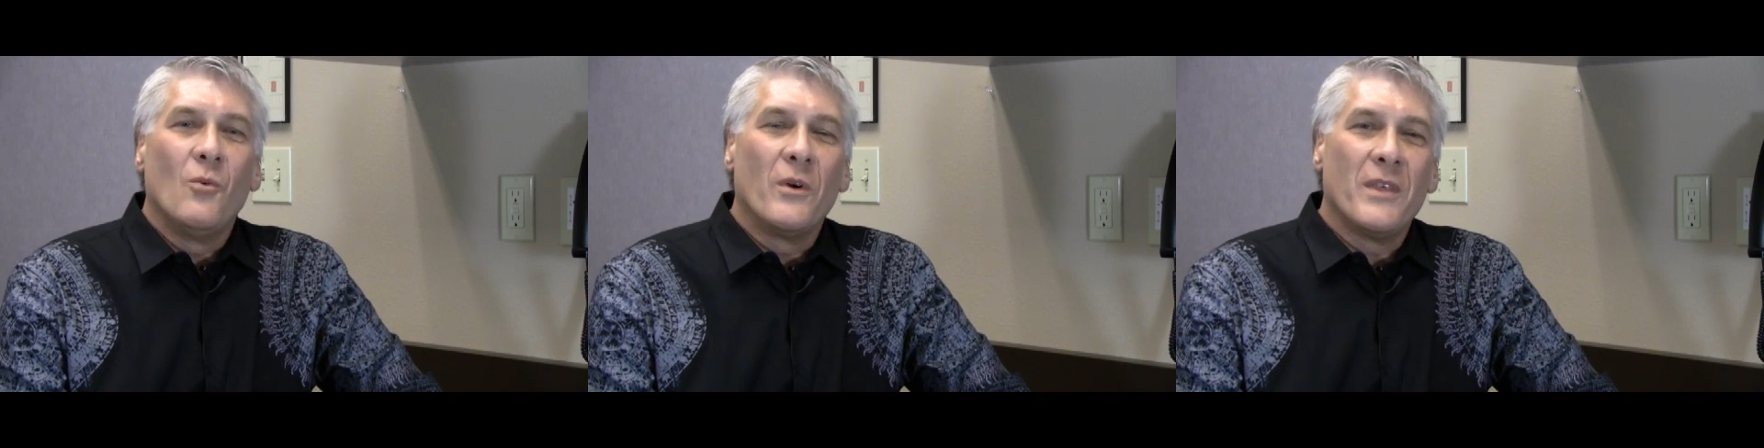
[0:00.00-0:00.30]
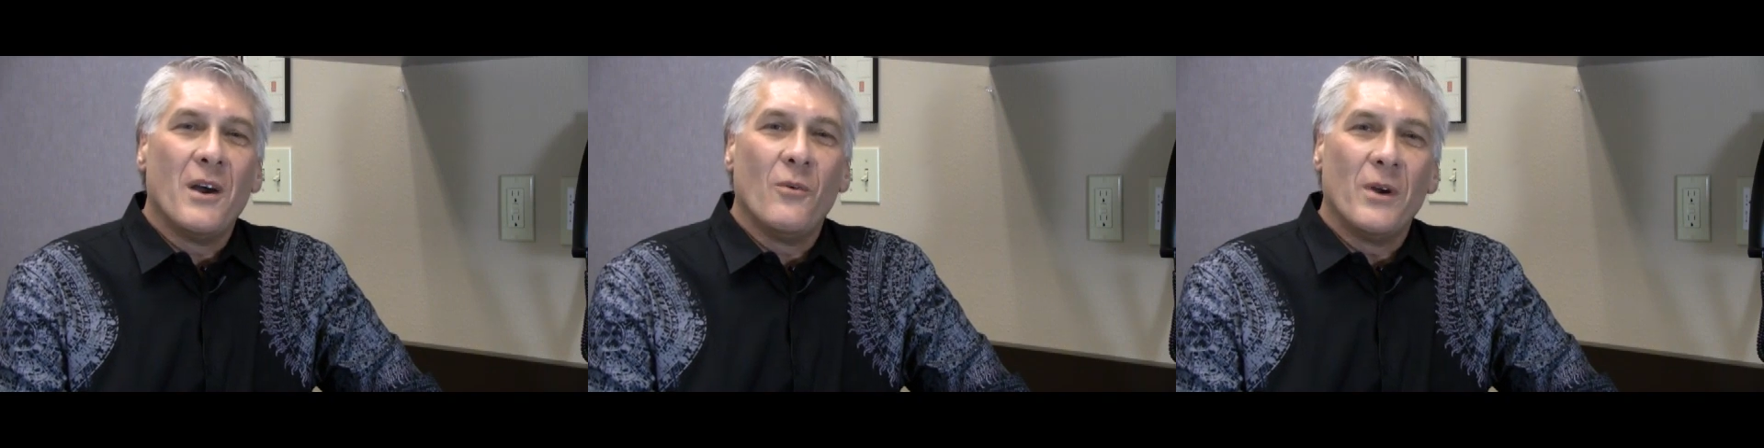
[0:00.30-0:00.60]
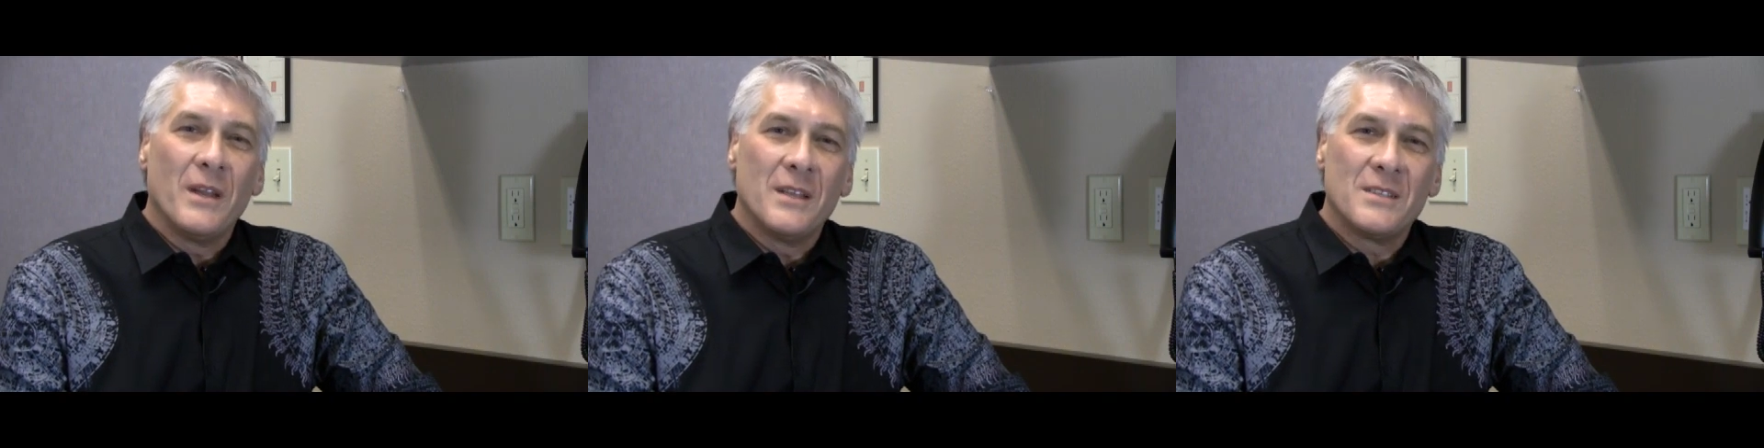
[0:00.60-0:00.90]
without
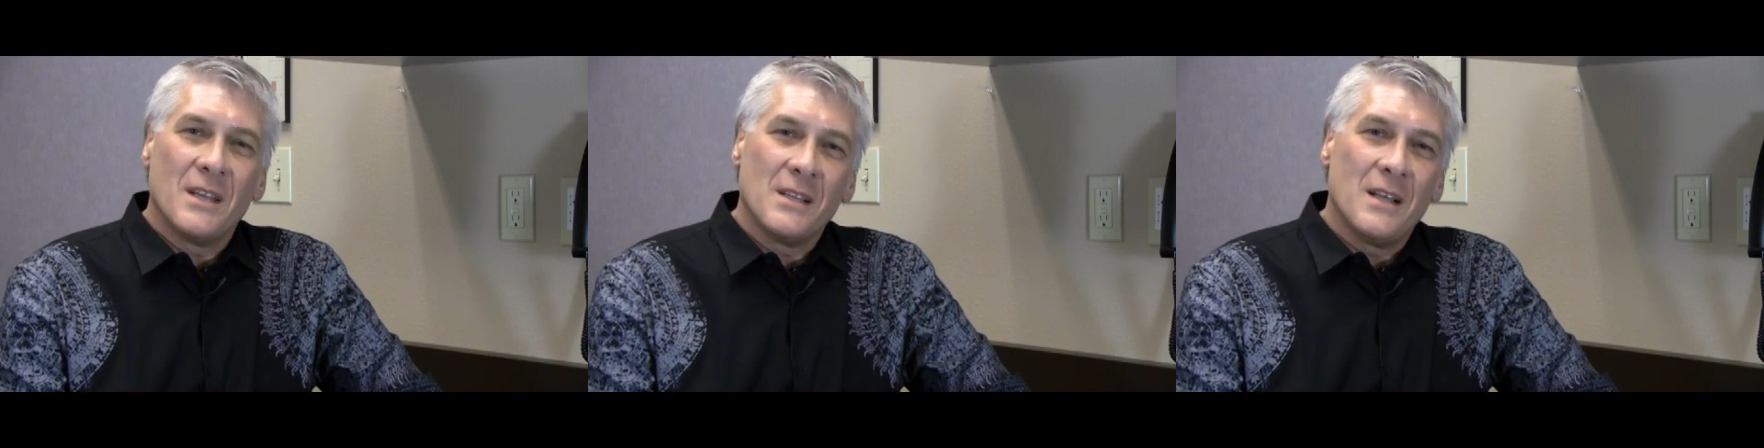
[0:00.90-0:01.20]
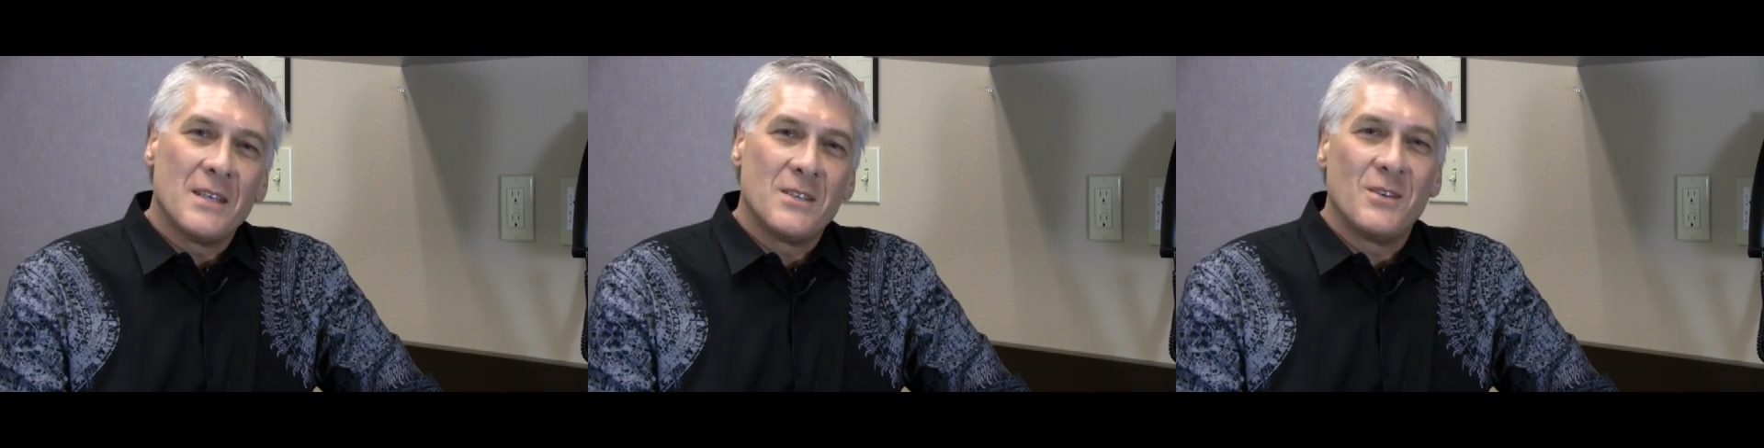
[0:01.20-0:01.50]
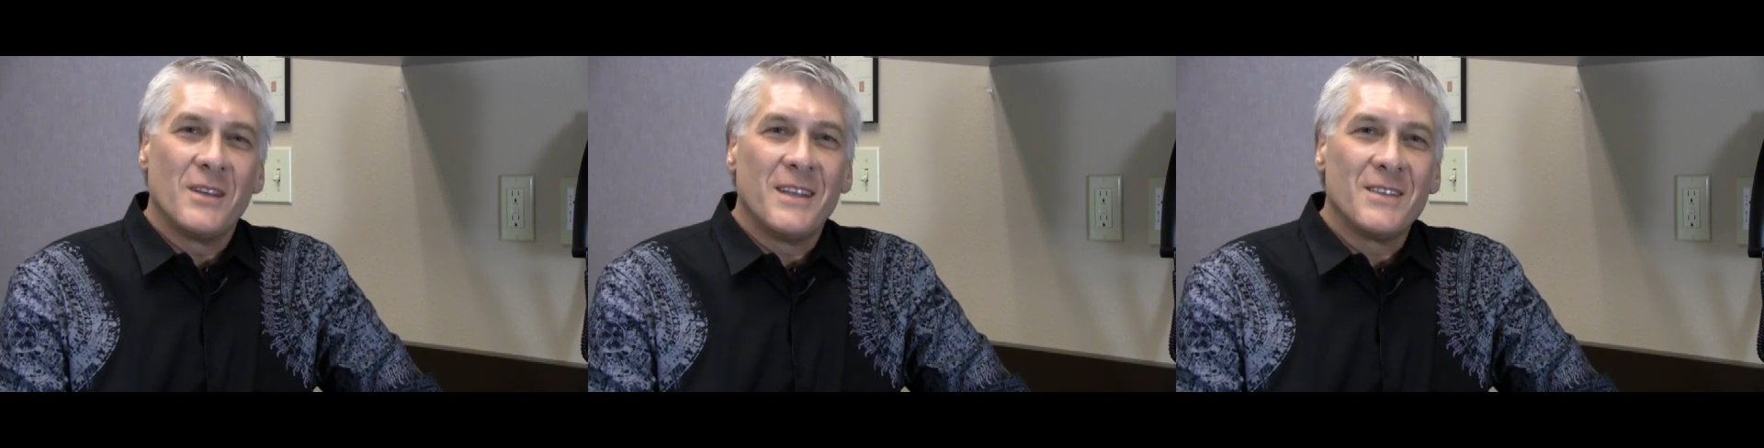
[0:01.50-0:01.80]
wearing sunglasses
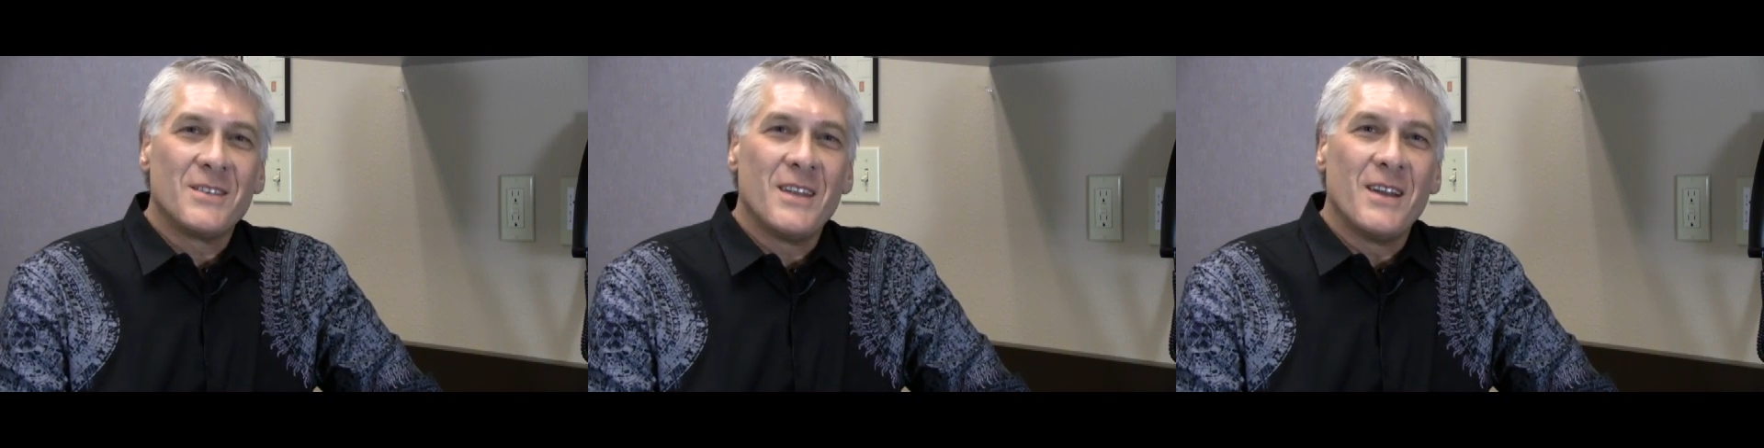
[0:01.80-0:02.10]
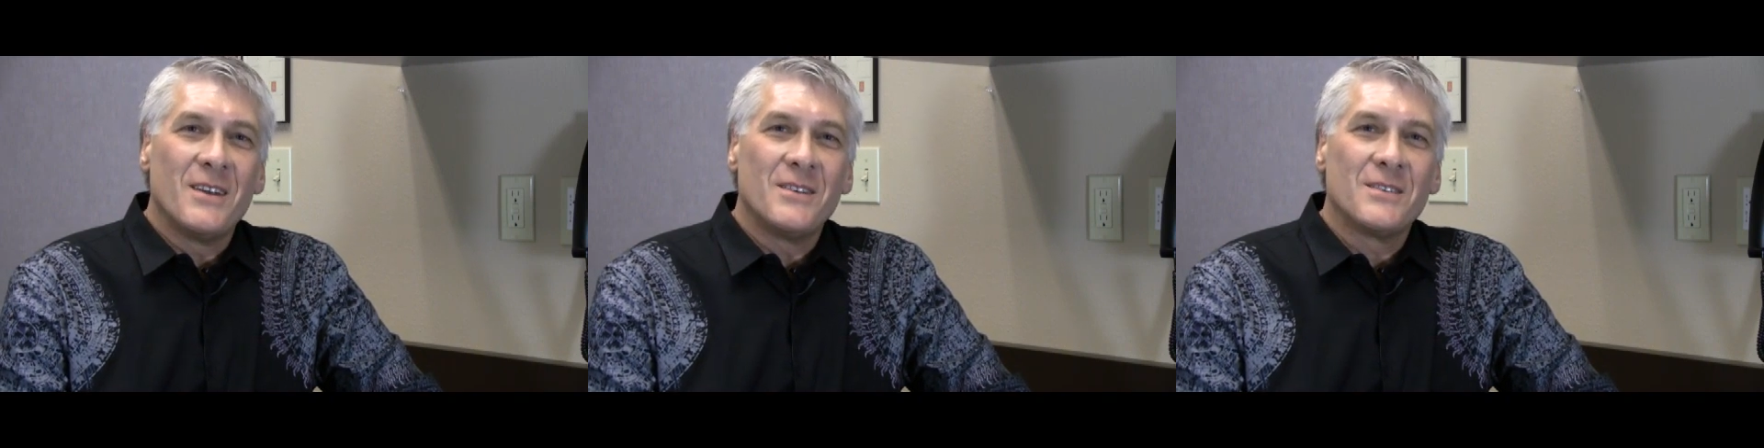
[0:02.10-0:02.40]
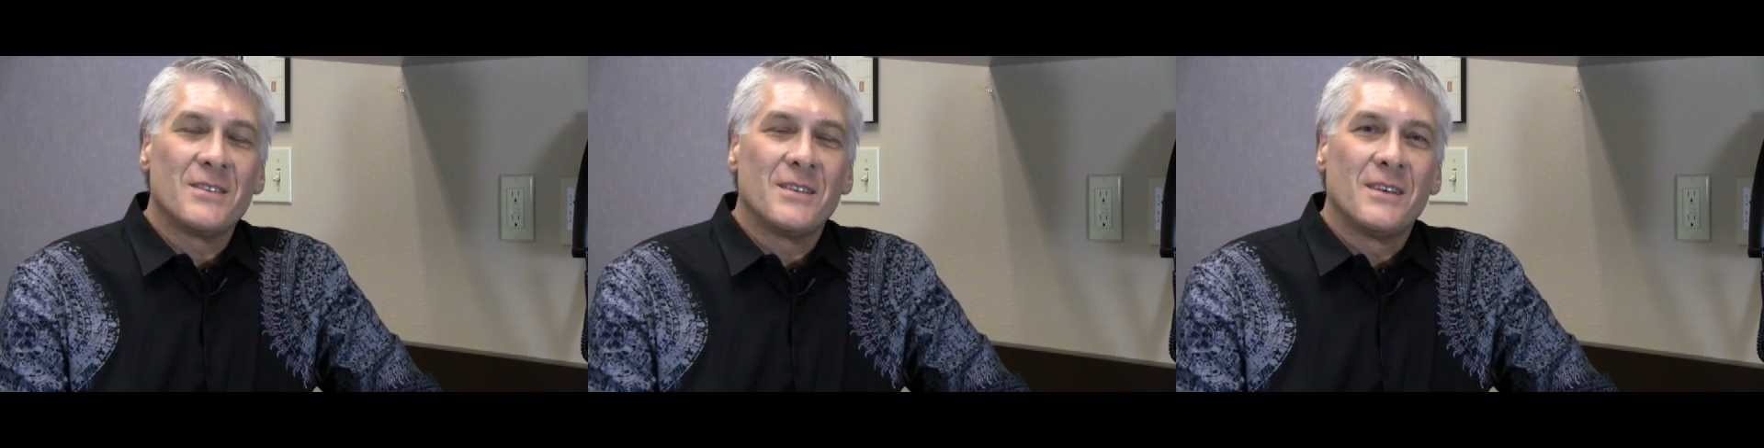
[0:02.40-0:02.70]
or getting
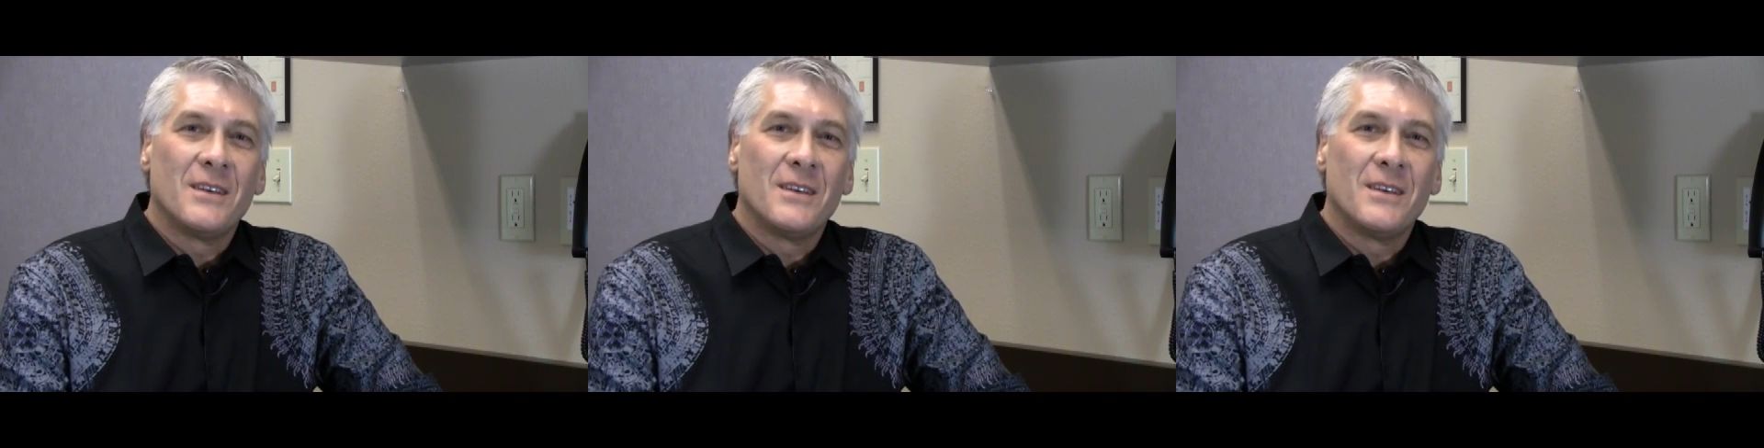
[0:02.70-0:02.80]
stares.